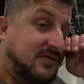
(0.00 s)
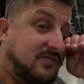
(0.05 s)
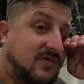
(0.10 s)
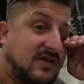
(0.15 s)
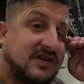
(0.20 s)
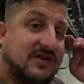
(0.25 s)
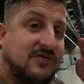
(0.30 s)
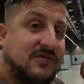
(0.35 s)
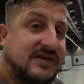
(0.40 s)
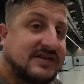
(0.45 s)
you
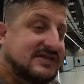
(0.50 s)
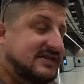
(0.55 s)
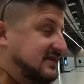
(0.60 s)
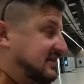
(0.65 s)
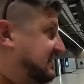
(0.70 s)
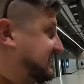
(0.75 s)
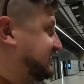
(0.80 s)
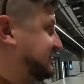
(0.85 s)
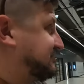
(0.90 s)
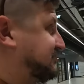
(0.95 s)
want to waste a
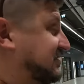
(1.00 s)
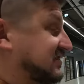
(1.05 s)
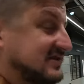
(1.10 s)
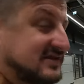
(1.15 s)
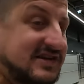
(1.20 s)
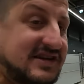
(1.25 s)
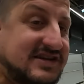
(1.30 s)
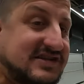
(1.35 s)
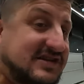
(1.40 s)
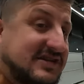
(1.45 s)
day at the bus
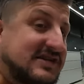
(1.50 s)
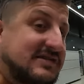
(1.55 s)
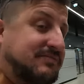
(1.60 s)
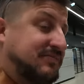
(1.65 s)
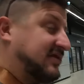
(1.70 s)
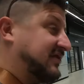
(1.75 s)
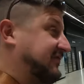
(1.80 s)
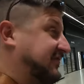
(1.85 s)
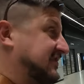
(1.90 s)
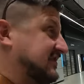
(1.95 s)
station, it's a
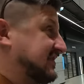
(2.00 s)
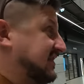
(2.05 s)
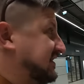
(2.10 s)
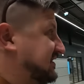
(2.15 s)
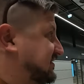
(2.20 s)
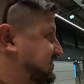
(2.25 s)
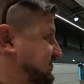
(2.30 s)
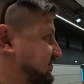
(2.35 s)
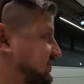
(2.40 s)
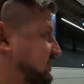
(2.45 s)
perfect day
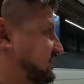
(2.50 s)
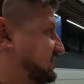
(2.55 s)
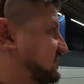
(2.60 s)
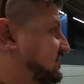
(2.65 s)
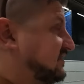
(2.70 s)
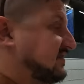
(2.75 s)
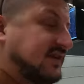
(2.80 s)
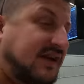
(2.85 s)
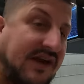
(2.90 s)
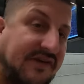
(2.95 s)
to do it.
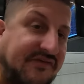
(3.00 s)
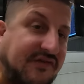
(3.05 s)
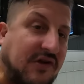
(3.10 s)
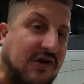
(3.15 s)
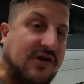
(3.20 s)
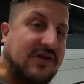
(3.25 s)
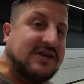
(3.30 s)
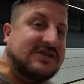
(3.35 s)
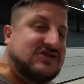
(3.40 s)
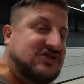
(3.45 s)
If
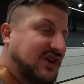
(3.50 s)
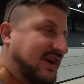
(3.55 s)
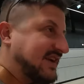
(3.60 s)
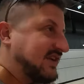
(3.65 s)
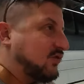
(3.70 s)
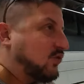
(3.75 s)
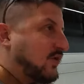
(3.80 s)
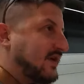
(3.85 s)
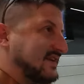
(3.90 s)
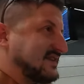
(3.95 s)
you're
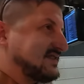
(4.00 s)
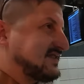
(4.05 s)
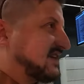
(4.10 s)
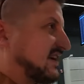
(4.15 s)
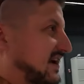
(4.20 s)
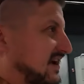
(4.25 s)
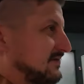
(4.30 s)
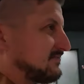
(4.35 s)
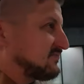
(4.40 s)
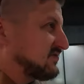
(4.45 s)
trying to waste
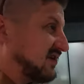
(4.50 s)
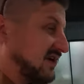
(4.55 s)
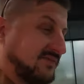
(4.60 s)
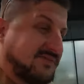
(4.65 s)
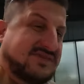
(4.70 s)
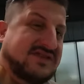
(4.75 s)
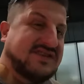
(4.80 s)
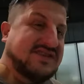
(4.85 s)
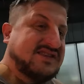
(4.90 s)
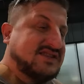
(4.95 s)
time,
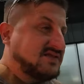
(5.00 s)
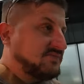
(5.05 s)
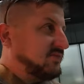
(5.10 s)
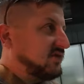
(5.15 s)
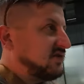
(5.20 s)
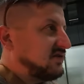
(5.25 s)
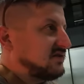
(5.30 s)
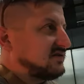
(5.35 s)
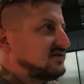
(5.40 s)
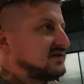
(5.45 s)
come to this
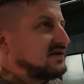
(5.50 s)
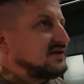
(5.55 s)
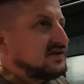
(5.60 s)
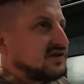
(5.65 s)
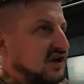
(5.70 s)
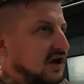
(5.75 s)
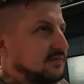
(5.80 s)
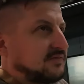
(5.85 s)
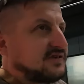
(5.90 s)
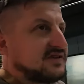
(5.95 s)
mall,
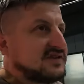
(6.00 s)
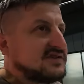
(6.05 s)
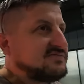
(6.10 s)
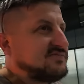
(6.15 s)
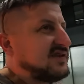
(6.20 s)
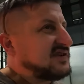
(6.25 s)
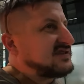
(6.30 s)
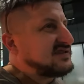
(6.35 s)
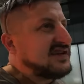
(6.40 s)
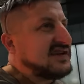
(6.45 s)
come to this
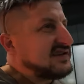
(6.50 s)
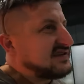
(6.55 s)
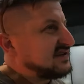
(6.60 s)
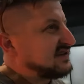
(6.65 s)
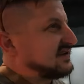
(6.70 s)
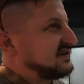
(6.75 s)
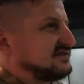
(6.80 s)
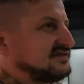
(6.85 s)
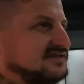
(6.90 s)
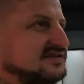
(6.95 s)
bus
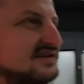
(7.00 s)
station.